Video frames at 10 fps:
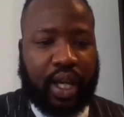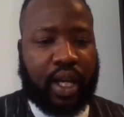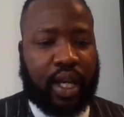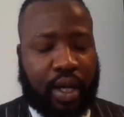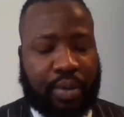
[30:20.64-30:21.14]
And
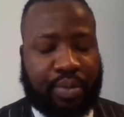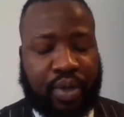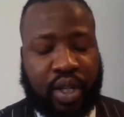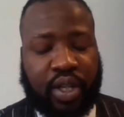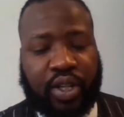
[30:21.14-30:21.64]

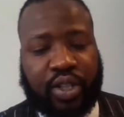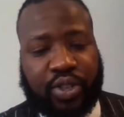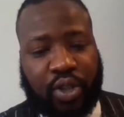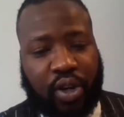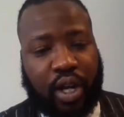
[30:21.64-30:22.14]

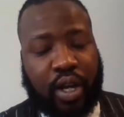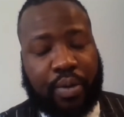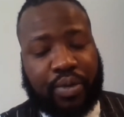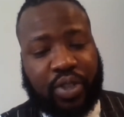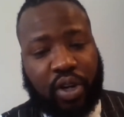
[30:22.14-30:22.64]

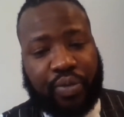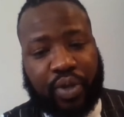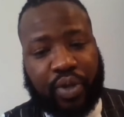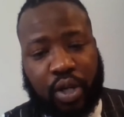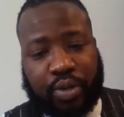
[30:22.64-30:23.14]
sorry for
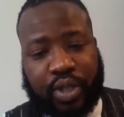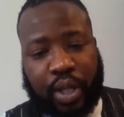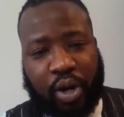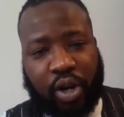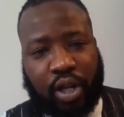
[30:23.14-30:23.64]
those.
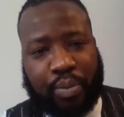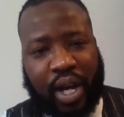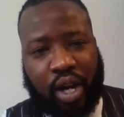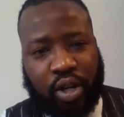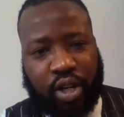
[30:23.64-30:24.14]
Apparently
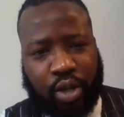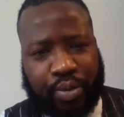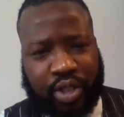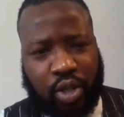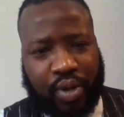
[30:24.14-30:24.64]
my audio
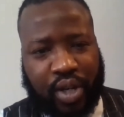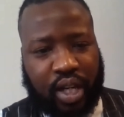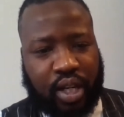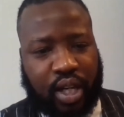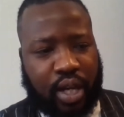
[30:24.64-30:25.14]
was going
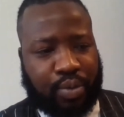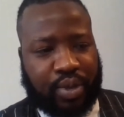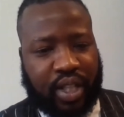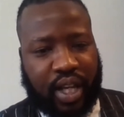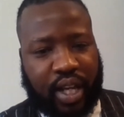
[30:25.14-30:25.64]
in and out
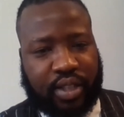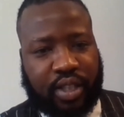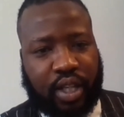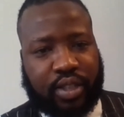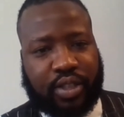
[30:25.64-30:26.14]
with the
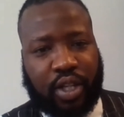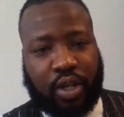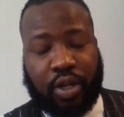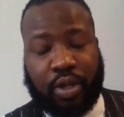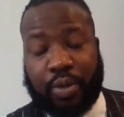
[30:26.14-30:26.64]
headset.
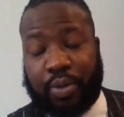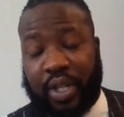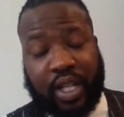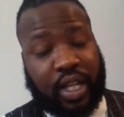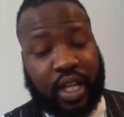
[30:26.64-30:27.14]
So
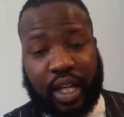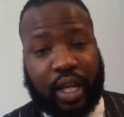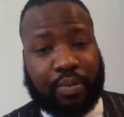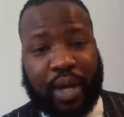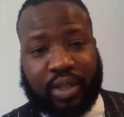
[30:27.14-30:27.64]

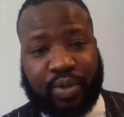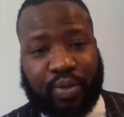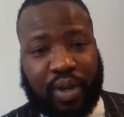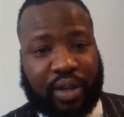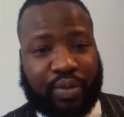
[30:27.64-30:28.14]
again, back to
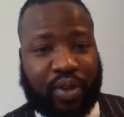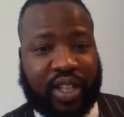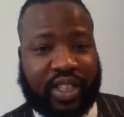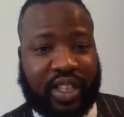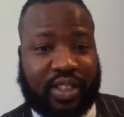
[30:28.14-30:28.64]
flight
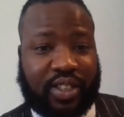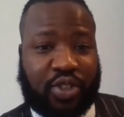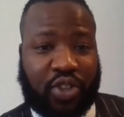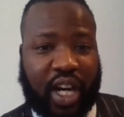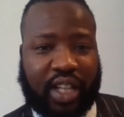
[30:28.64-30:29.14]
freeze and
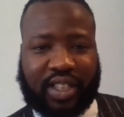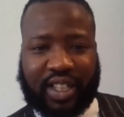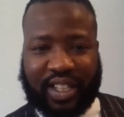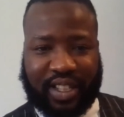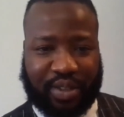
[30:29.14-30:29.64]
stress.
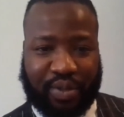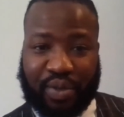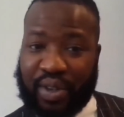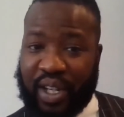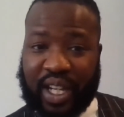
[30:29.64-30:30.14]
And
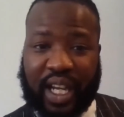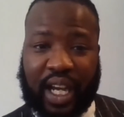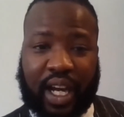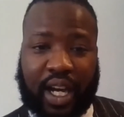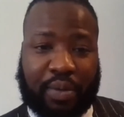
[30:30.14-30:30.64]

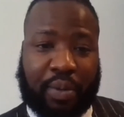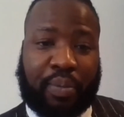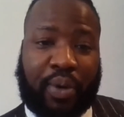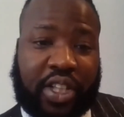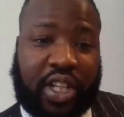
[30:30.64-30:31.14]

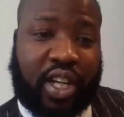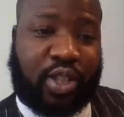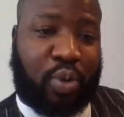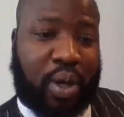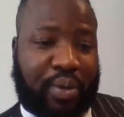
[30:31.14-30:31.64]
appreciate it,
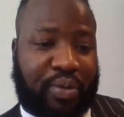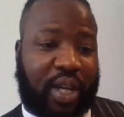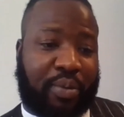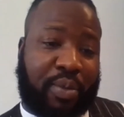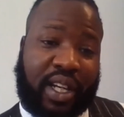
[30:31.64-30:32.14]
Swami, for
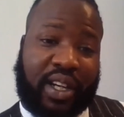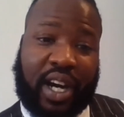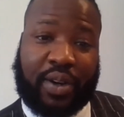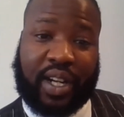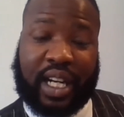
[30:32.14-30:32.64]
keeping me
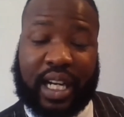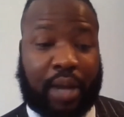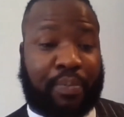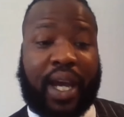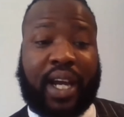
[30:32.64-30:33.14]
grounded and
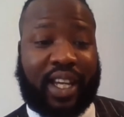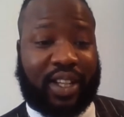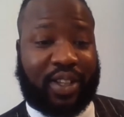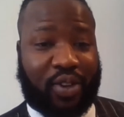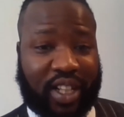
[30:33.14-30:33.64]
not
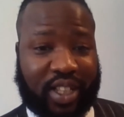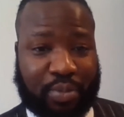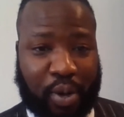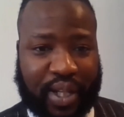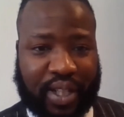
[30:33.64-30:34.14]
panicking during this
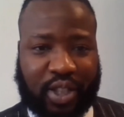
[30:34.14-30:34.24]
moment.